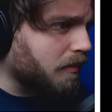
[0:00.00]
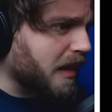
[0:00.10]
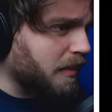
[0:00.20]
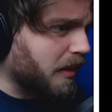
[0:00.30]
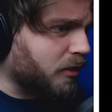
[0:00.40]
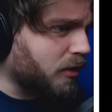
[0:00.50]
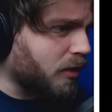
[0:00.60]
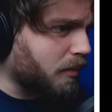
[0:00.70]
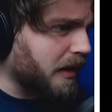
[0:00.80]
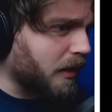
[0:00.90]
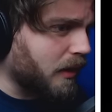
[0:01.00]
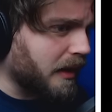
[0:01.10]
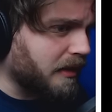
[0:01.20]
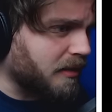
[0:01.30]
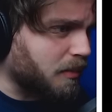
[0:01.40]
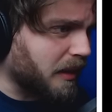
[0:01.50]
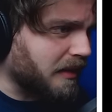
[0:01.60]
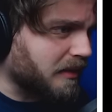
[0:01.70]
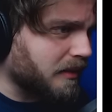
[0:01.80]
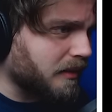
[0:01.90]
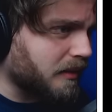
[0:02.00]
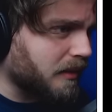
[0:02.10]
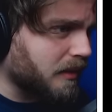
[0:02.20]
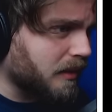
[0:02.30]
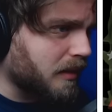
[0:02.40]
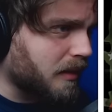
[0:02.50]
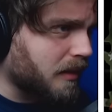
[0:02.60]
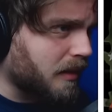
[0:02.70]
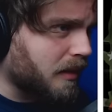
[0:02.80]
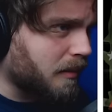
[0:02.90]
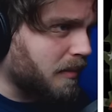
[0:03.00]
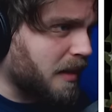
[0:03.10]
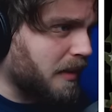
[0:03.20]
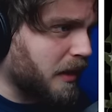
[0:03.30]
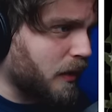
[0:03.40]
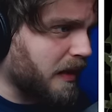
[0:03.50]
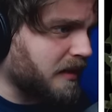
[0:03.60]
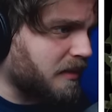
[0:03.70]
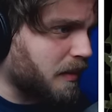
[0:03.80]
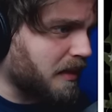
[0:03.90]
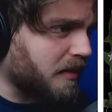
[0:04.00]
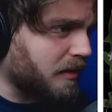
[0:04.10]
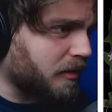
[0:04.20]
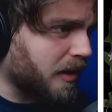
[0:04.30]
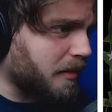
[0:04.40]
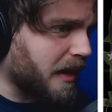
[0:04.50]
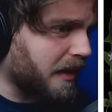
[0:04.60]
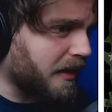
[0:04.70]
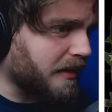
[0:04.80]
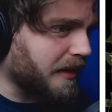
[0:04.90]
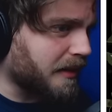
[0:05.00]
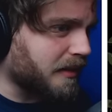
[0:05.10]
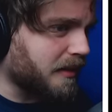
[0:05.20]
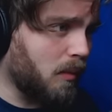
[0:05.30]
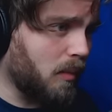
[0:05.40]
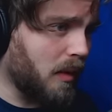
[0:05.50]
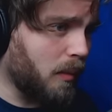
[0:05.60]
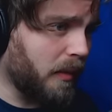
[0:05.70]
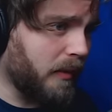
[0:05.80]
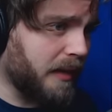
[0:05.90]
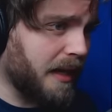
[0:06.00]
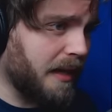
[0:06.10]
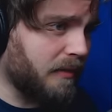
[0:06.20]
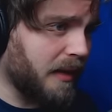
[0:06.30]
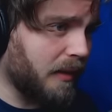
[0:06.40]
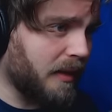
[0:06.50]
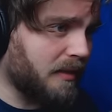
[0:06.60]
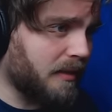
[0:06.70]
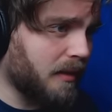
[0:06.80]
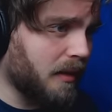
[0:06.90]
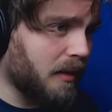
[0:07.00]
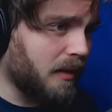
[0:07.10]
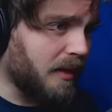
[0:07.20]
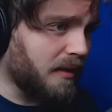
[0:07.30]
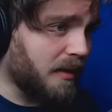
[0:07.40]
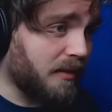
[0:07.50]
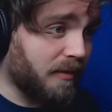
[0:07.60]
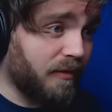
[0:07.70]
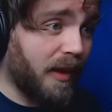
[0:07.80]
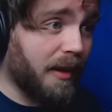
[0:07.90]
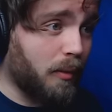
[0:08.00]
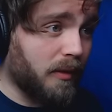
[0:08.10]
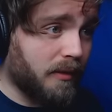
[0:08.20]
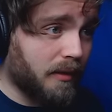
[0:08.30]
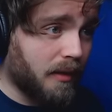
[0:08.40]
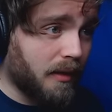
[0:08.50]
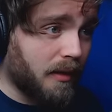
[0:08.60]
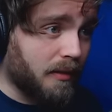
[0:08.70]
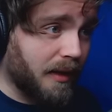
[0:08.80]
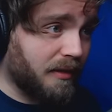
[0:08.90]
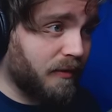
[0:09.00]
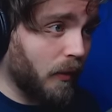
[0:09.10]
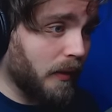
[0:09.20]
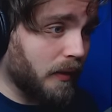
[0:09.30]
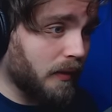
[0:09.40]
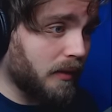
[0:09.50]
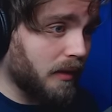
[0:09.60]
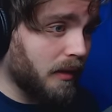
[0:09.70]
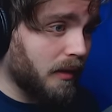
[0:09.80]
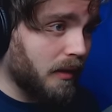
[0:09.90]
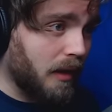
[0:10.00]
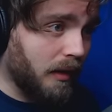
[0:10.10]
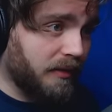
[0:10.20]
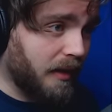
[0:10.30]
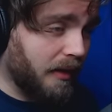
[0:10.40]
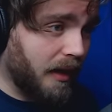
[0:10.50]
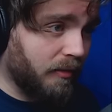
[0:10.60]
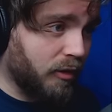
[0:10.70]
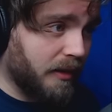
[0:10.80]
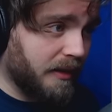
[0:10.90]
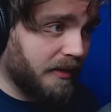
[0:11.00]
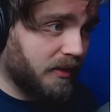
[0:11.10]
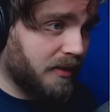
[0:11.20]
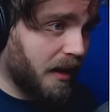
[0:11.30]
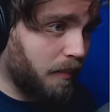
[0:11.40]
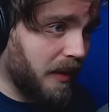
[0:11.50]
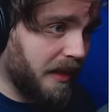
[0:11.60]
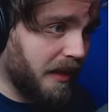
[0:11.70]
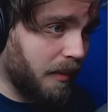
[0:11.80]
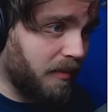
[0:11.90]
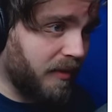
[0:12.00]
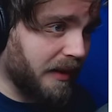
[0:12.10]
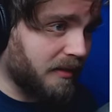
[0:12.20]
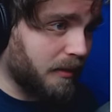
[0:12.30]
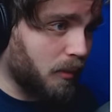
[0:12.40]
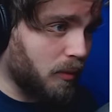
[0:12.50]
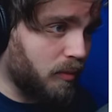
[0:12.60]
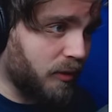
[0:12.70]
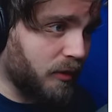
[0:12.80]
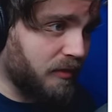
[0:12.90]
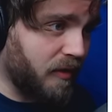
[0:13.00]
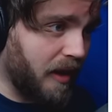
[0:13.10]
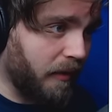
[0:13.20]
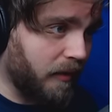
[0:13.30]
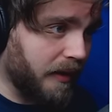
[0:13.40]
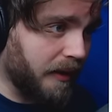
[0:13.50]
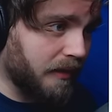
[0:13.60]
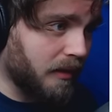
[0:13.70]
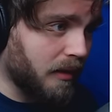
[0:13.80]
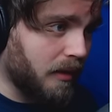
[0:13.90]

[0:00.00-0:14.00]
Maybe I should not be going in this place. Maybe going in this place is a really bad idea. Well, we're in a cave now. There's some firewood. That's very good. I really need to start picking up things that will produce fire again,